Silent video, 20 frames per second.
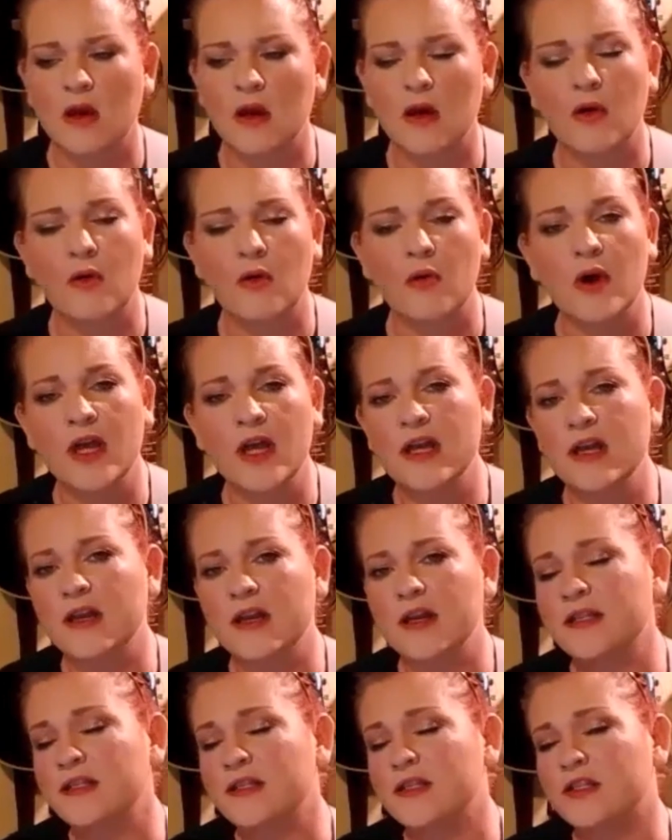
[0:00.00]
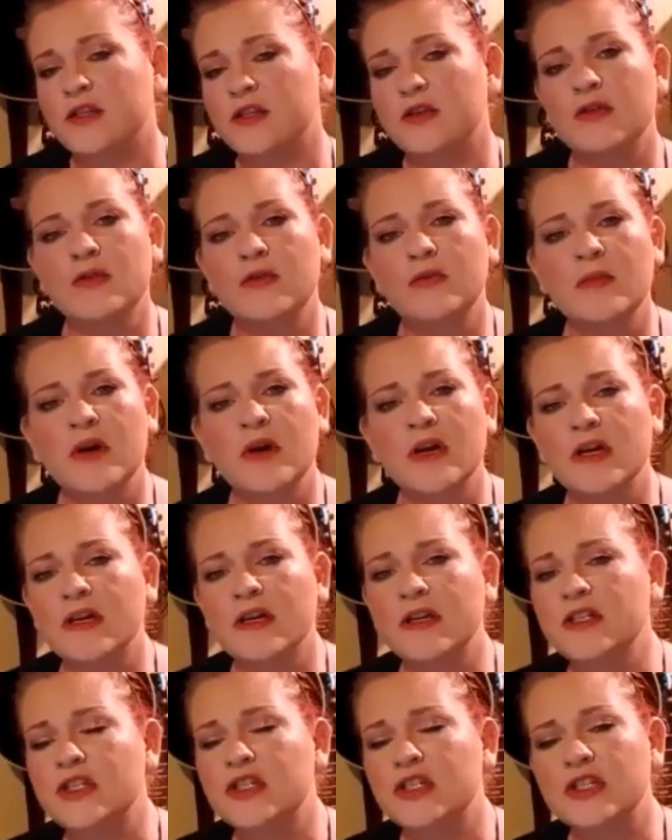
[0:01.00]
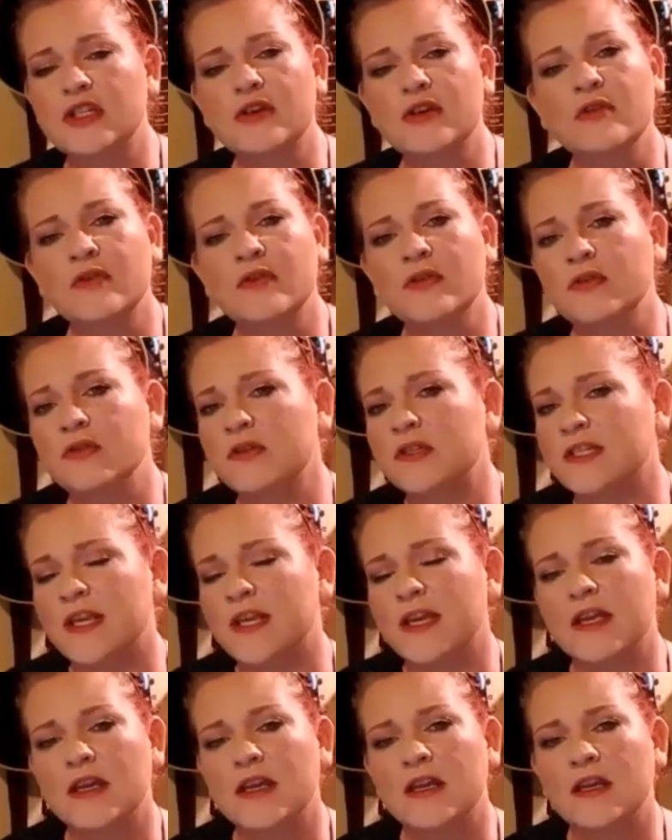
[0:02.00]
when it's too much to take,